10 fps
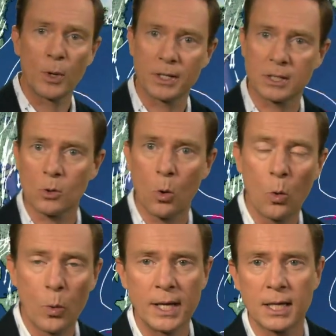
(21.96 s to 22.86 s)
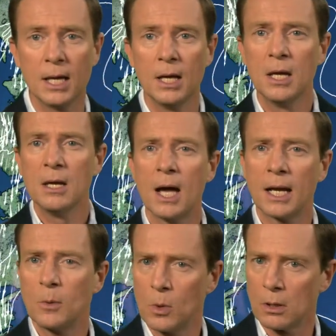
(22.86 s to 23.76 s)
with us all week
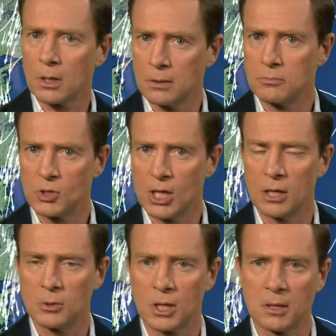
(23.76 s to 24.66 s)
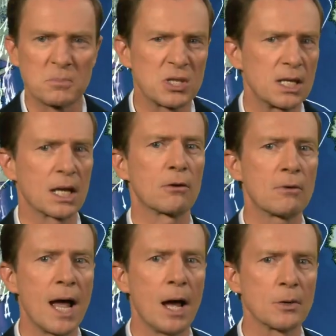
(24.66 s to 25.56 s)
and it will continue to stick
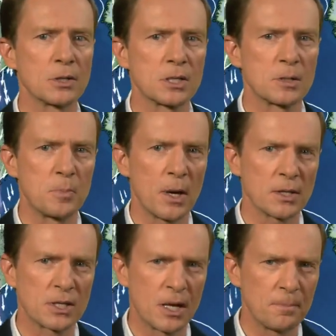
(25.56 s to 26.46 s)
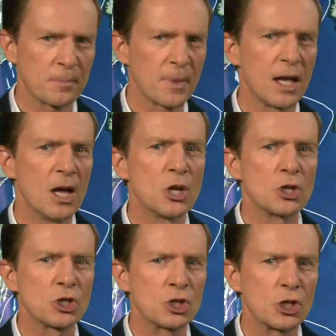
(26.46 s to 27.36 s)
around. But
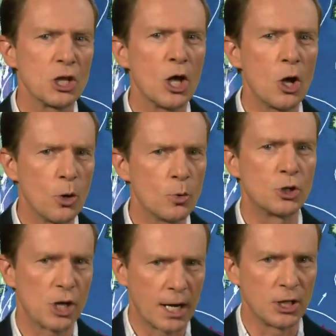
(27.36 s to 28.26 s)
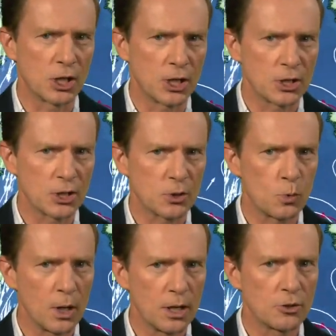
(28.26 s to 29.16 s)
slow
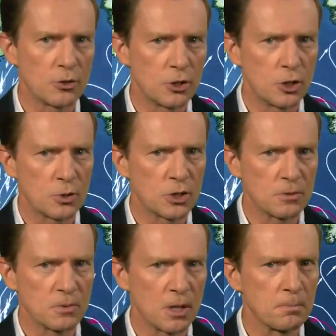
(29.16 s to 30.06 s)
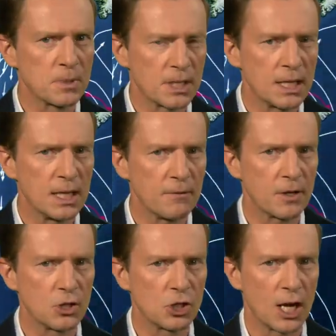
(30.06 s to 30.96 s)
changes will introduce some
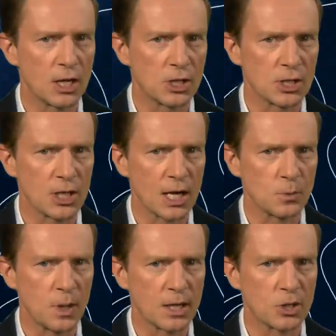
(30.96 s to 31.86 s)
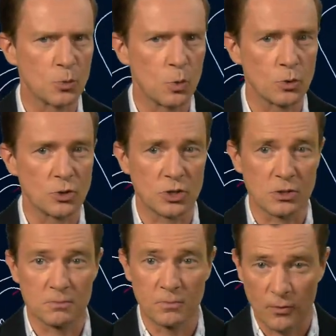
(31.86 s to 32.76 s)
significant changes as we head
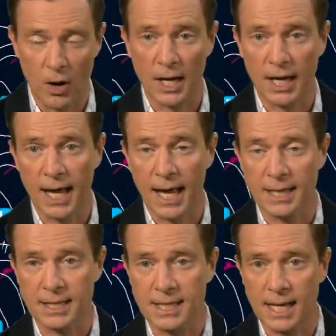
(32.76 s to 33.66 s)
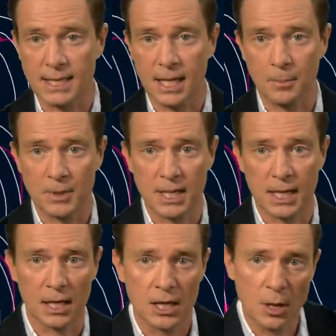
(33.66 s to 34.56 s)
towards Friday and Saturday in
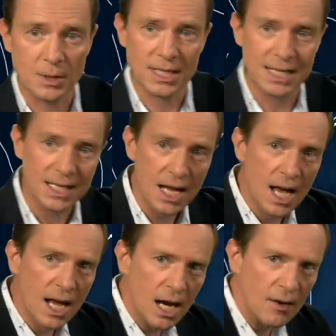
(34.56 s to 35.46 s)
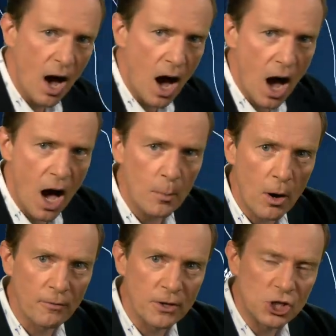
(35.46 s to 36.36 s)
particular. Notice this kind of arm
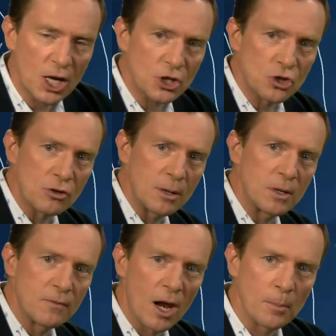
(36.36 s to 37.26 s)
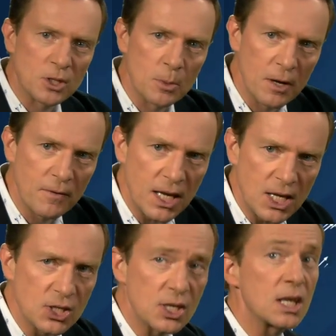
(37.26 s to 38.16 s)
of the jet stream develops a bit of an
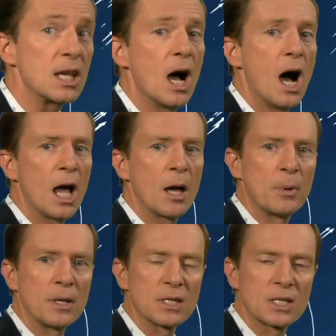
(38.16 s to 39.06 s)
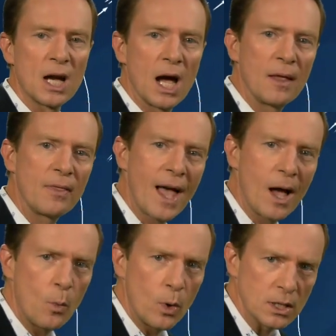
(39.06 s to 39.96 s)
easterly high up in the sky, and
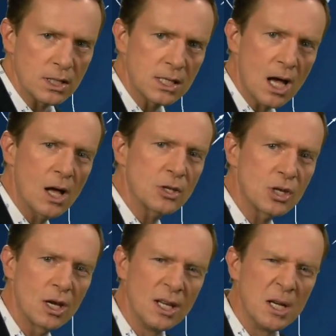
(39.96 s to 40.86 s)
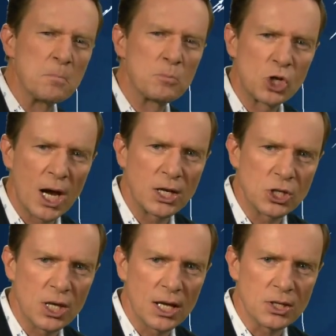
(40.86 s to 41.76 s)
that will start to
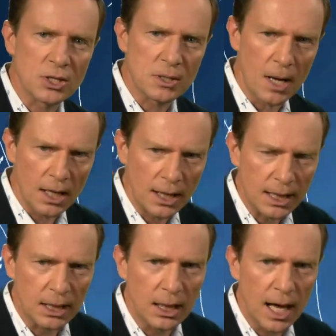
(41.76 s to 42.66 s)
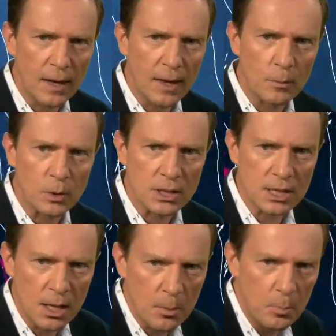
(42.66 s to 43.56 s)
change things a little, and then we'll
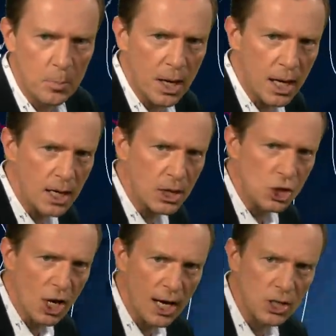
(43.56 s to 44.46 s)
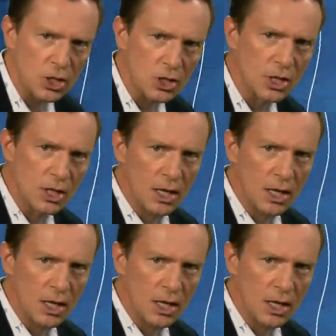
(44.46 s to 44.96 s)
see a bigger change as